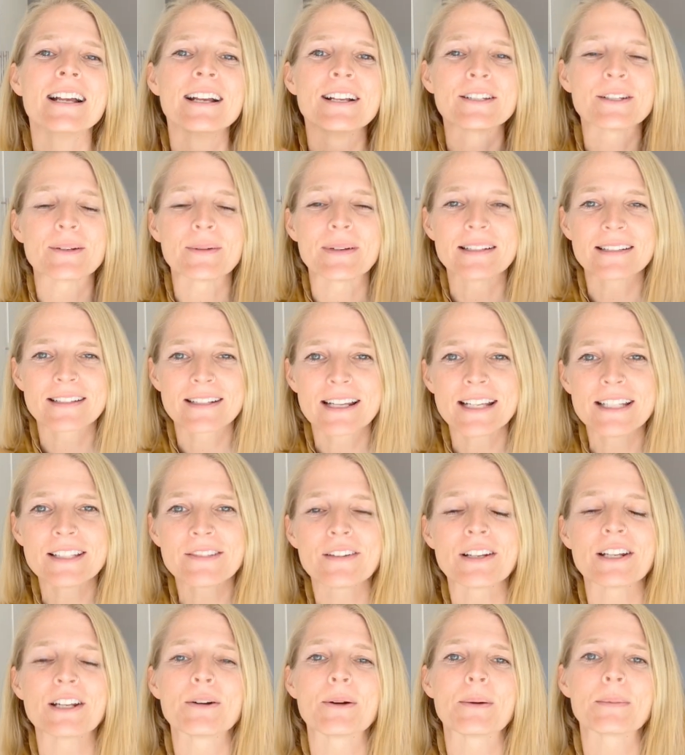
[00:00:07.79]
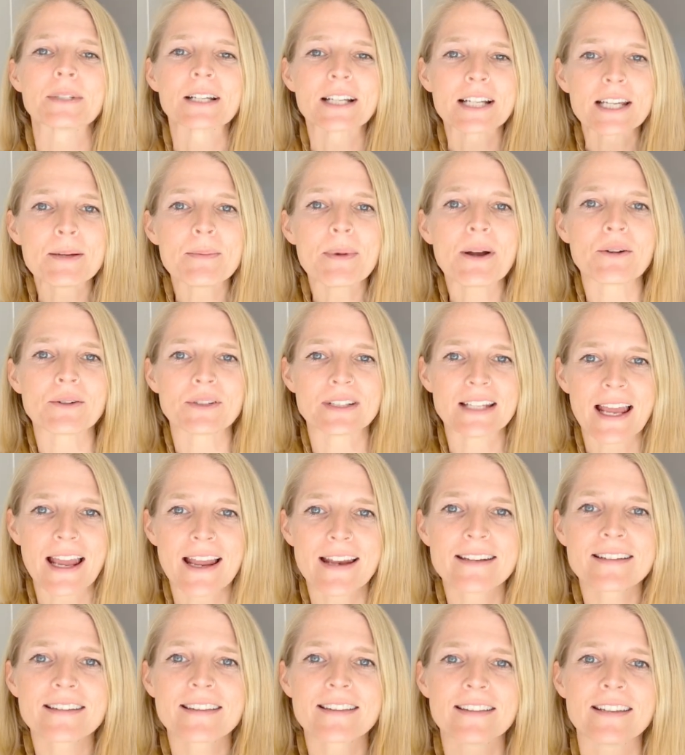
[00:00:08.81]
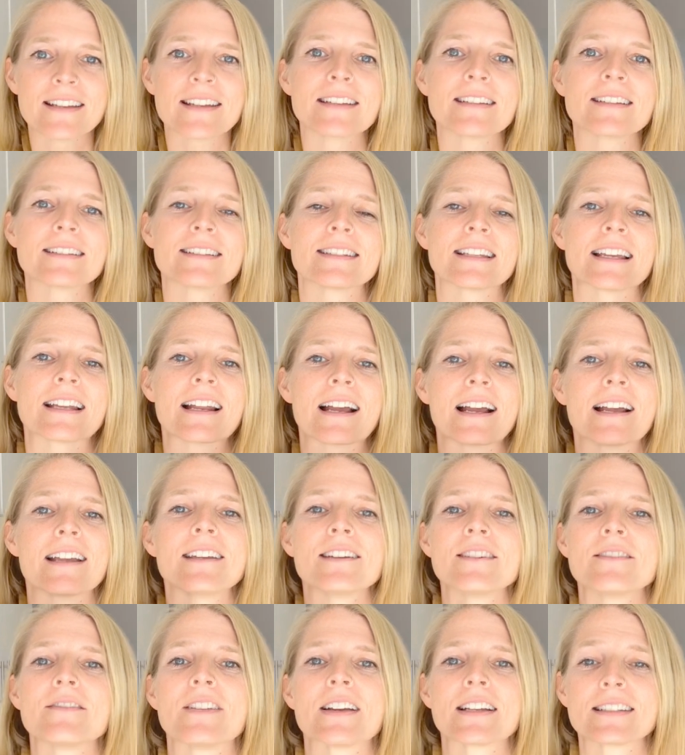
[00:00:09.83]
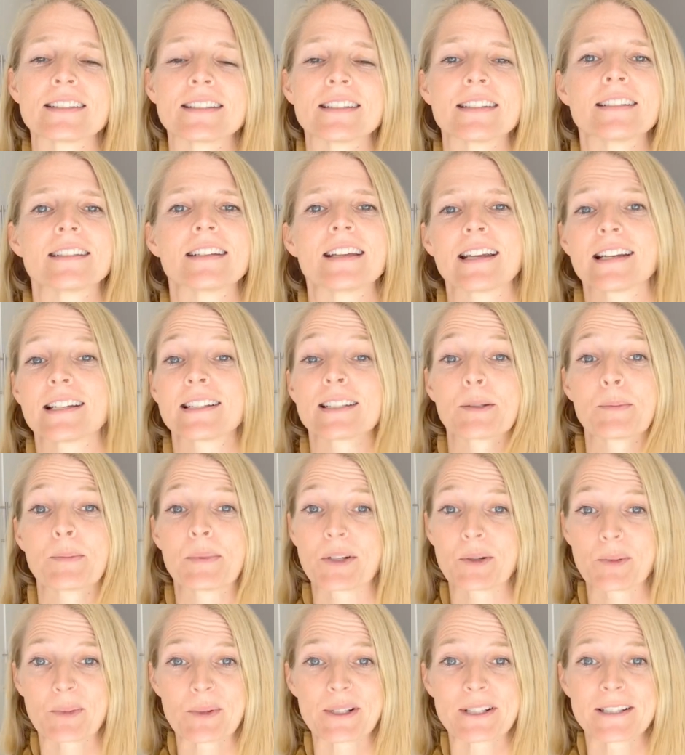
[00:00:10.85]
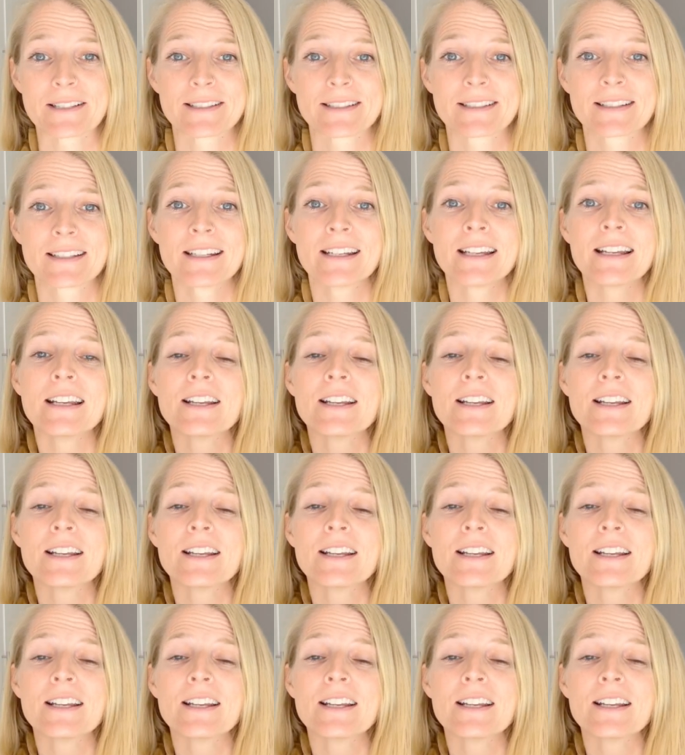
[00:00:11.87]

So in today's video, I'm talking about 10 things that I invest in as a minimalist.